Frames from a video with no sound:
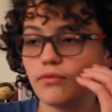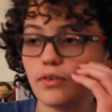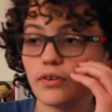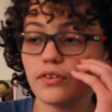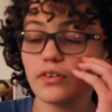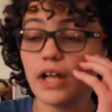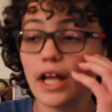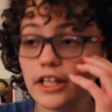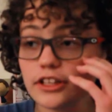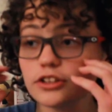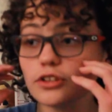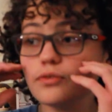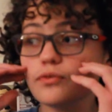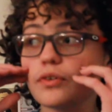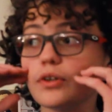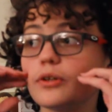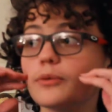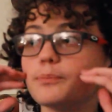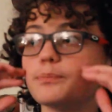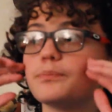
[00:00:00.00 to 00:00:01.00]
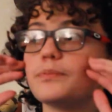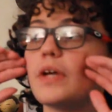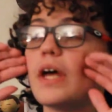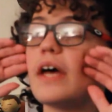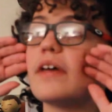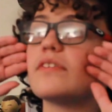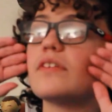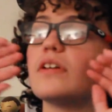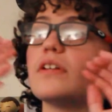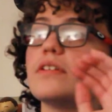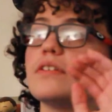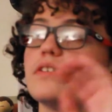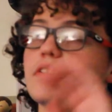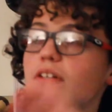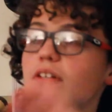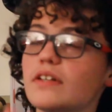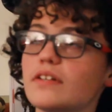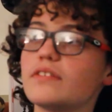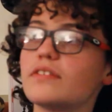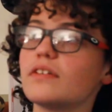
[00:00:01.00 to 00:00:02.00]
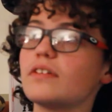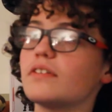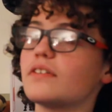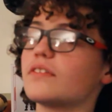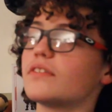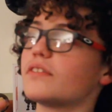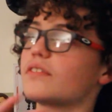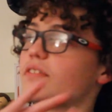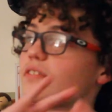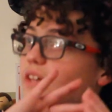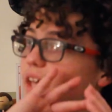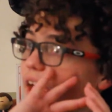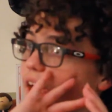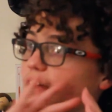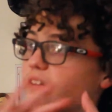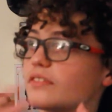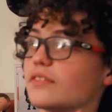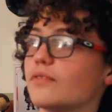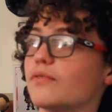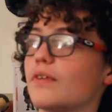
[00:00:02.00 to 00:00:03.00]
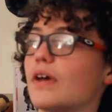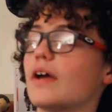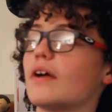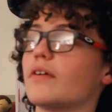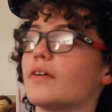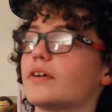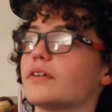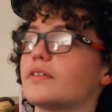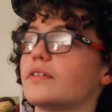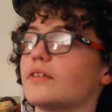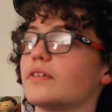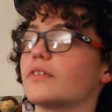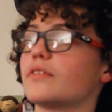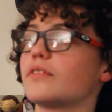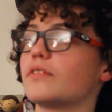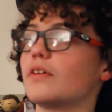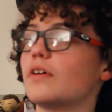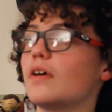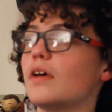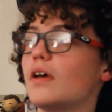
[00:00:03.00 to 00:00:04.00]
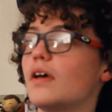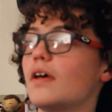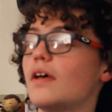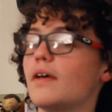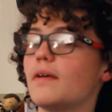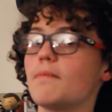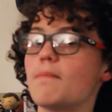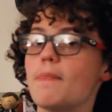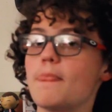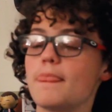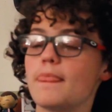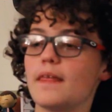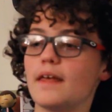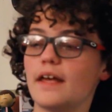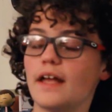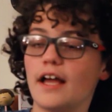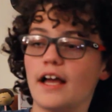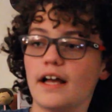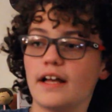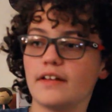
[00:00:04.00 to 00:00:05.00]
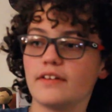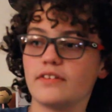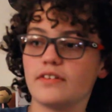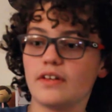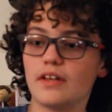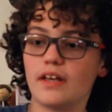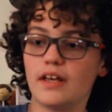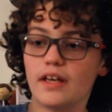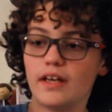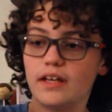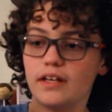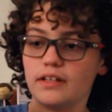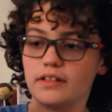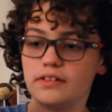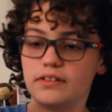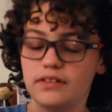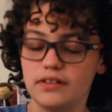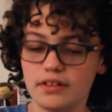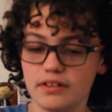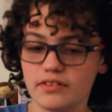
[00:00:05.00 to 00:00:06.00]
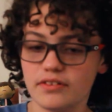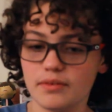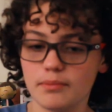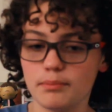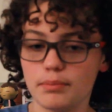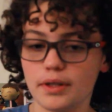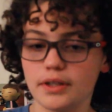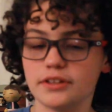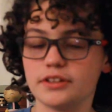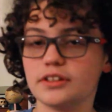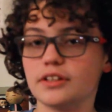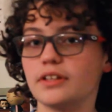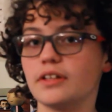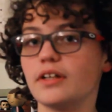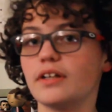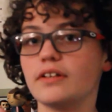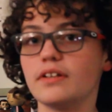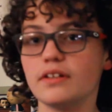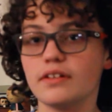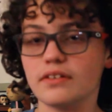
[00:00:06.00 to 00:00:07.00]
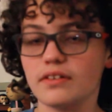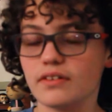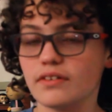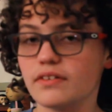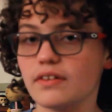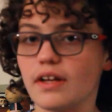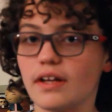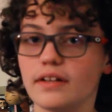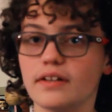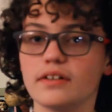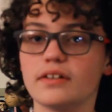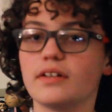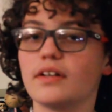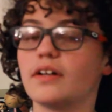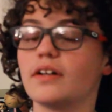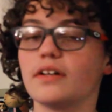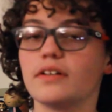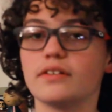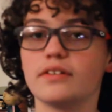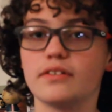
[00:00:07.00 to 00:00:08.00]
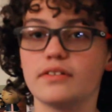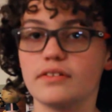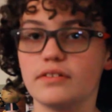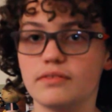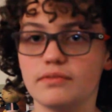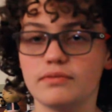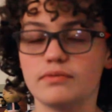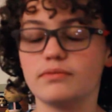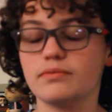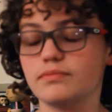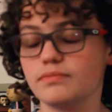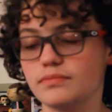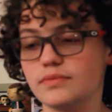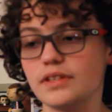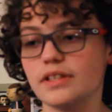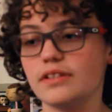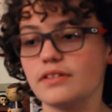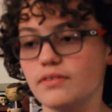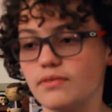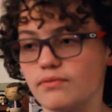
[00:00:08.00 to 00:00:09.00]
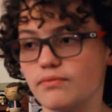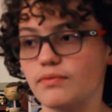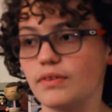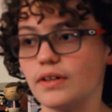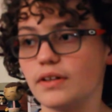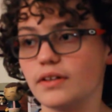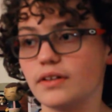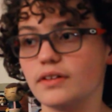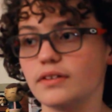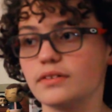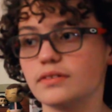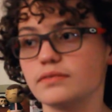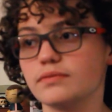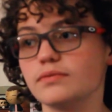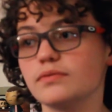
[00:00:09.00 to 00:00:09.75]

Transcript: a slasher film, has a decent cast of characters. It has a decent budget, a decent setting, a decent villain